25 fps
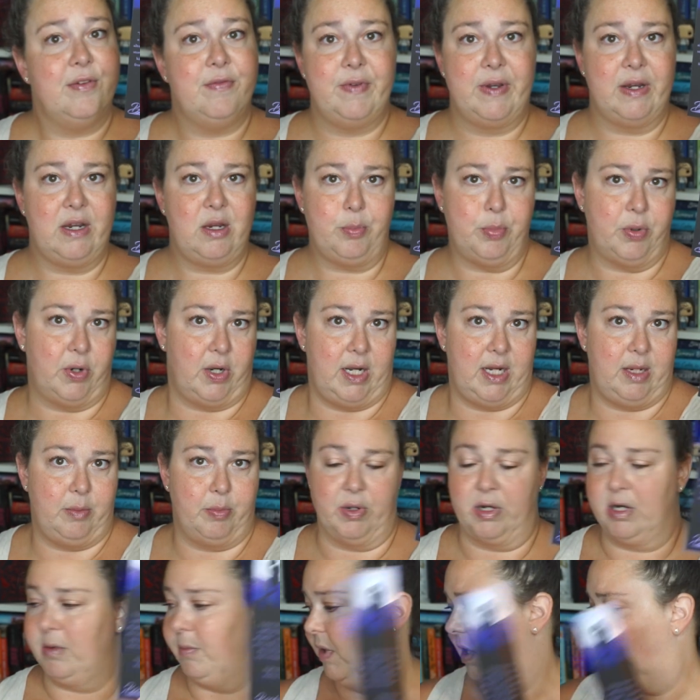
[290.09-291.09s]
very pretty
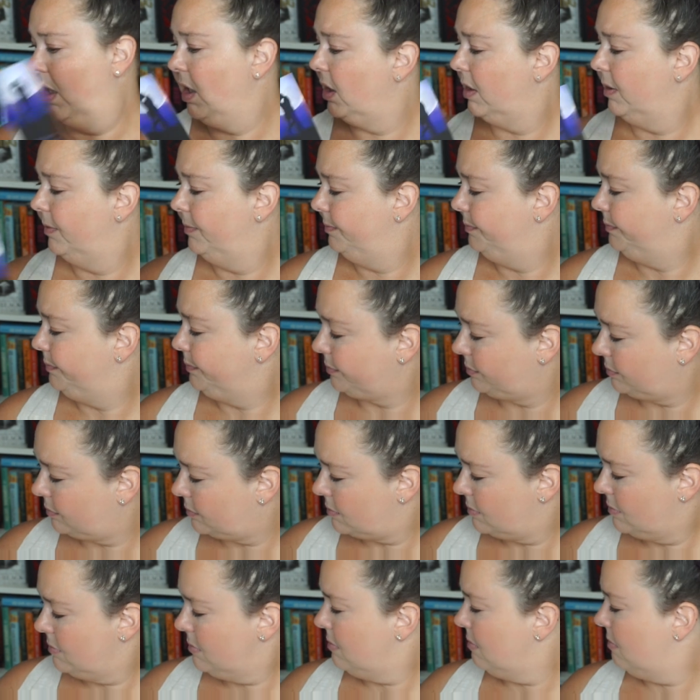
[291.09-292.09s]
bookmark.
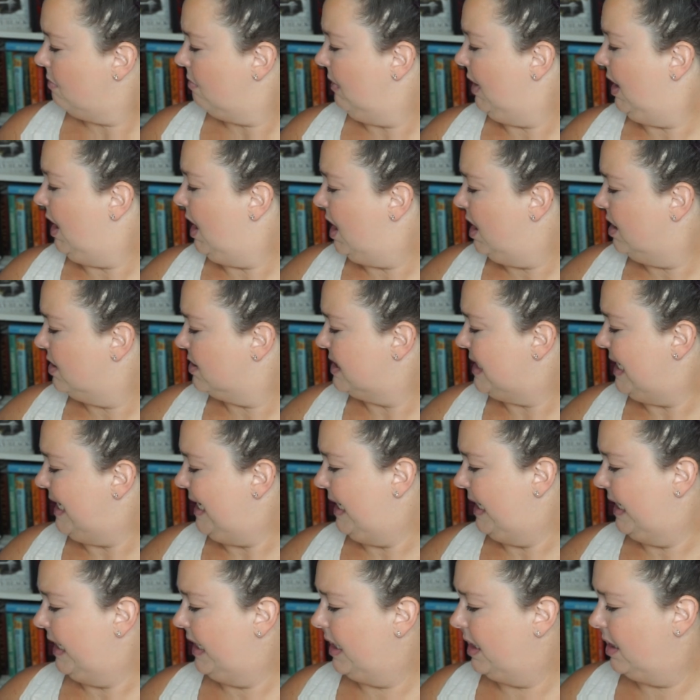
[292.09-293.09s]
I'll
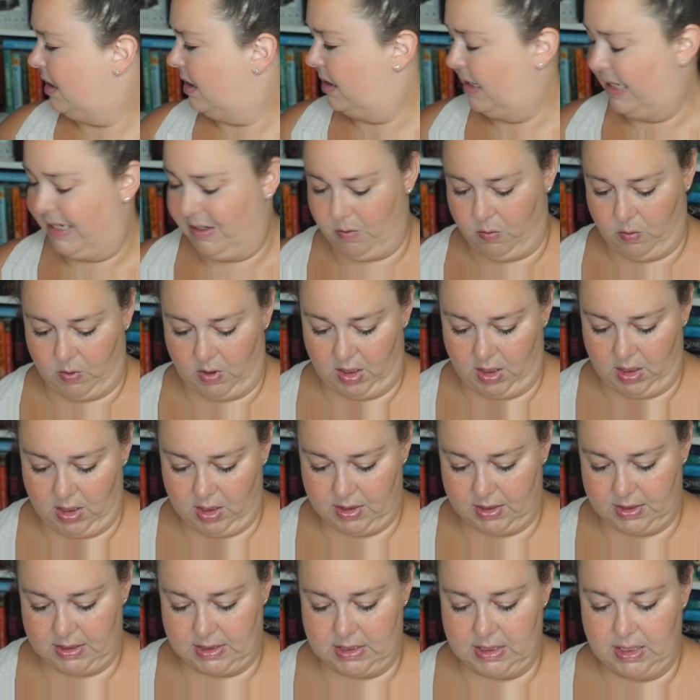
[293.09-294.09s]
take it, that
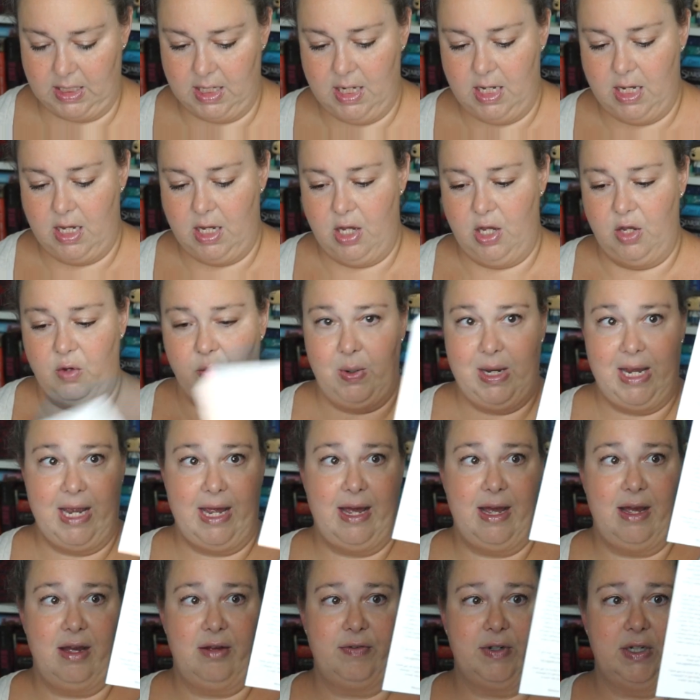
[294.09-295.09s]
works. We
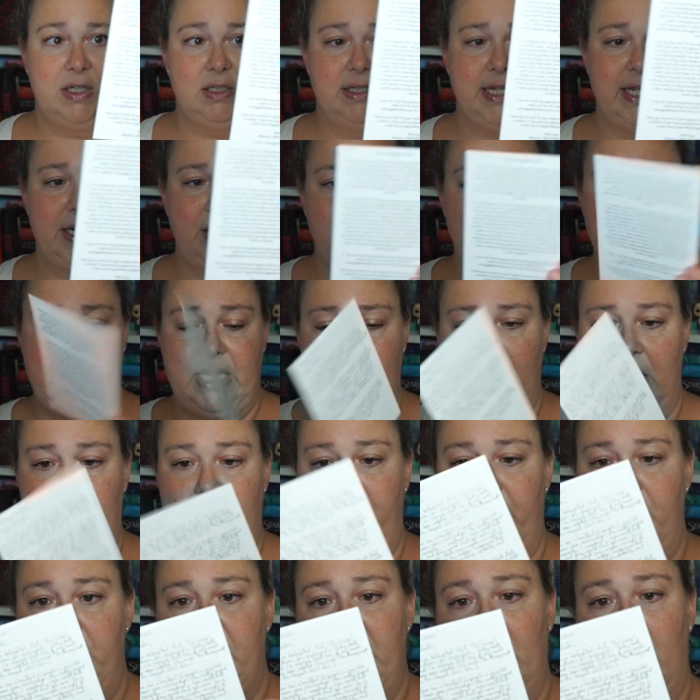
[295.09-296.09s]
have a letter
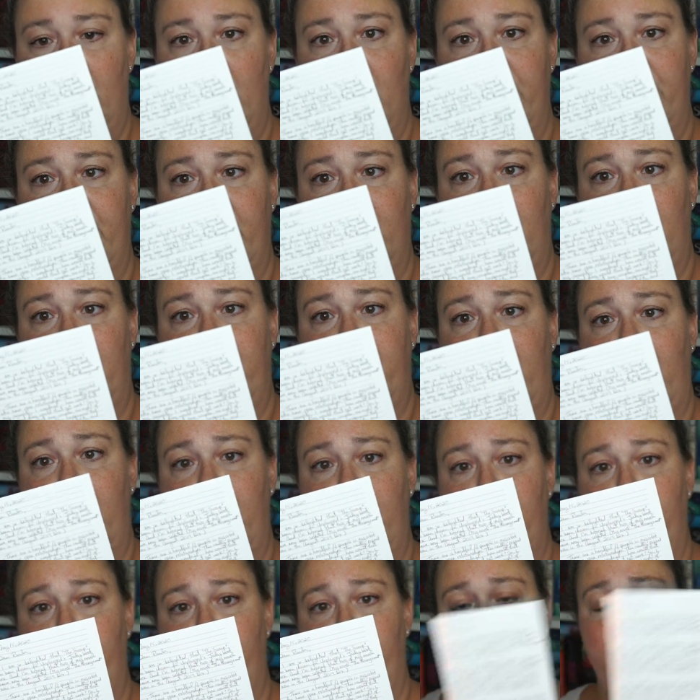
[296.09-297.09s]
here from the author of
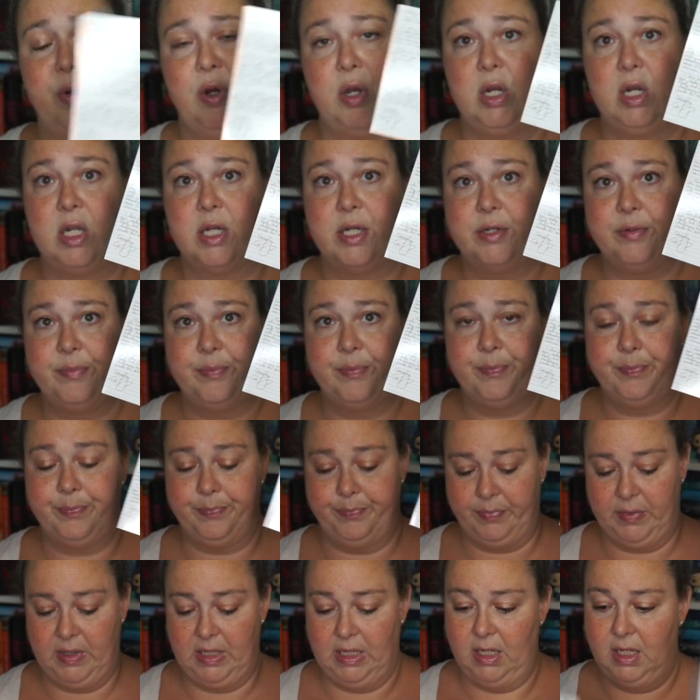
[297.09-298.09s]
our book,
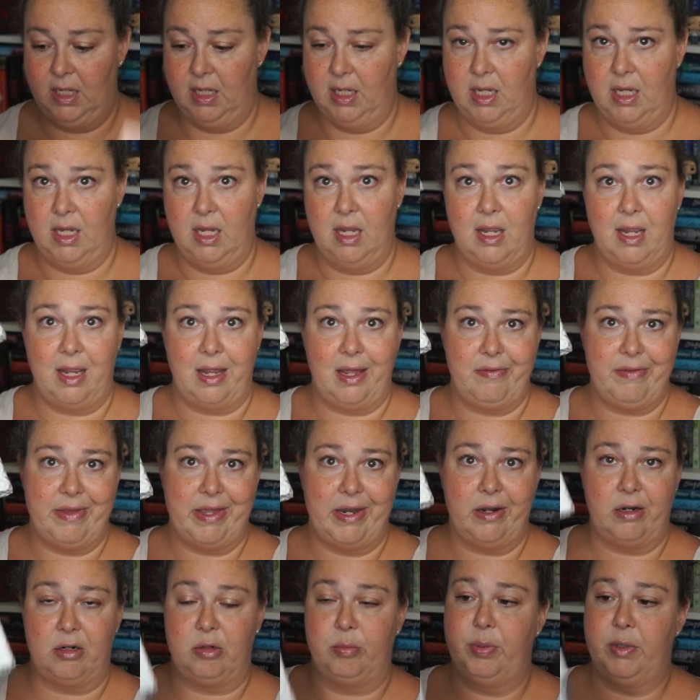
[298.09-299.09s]
and
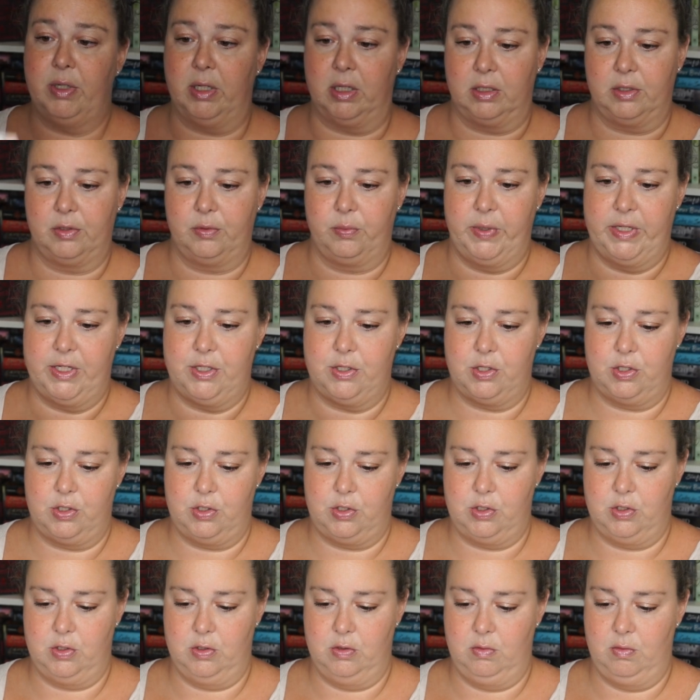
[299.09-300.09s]
then our book,
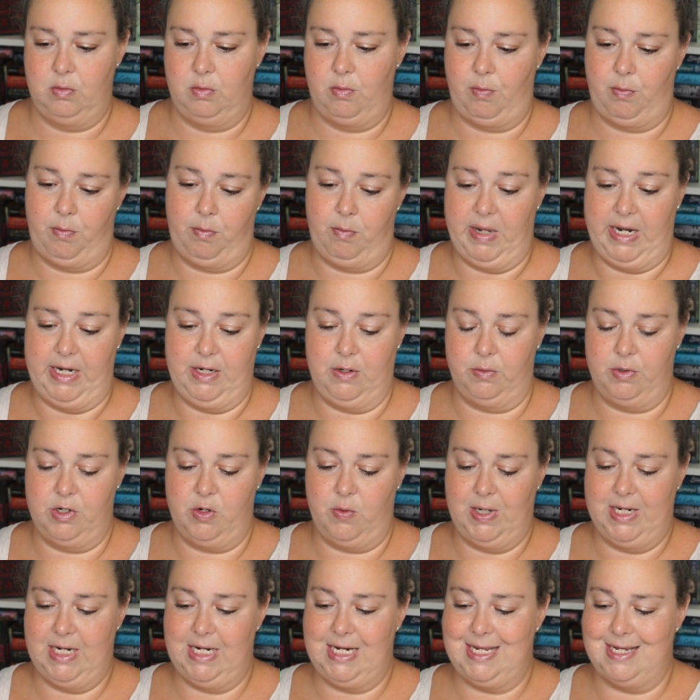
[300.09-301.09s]
which I don't
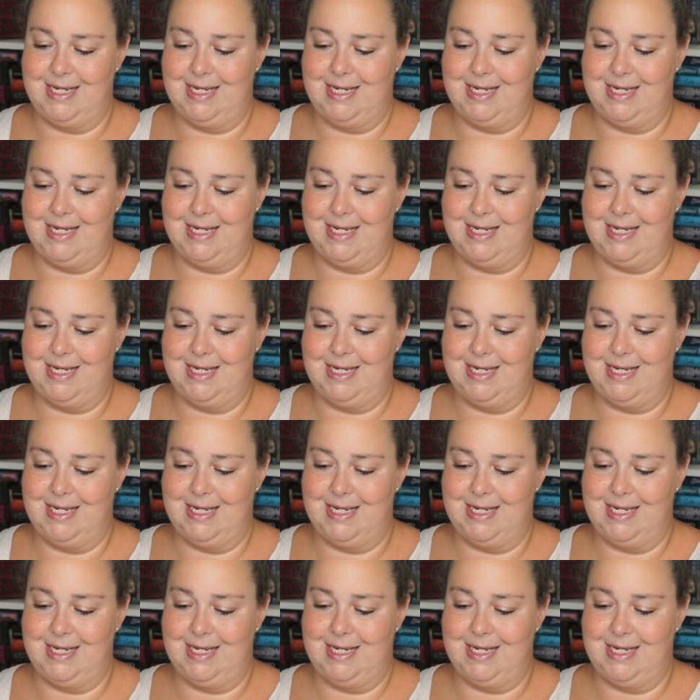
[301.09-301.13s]
know what it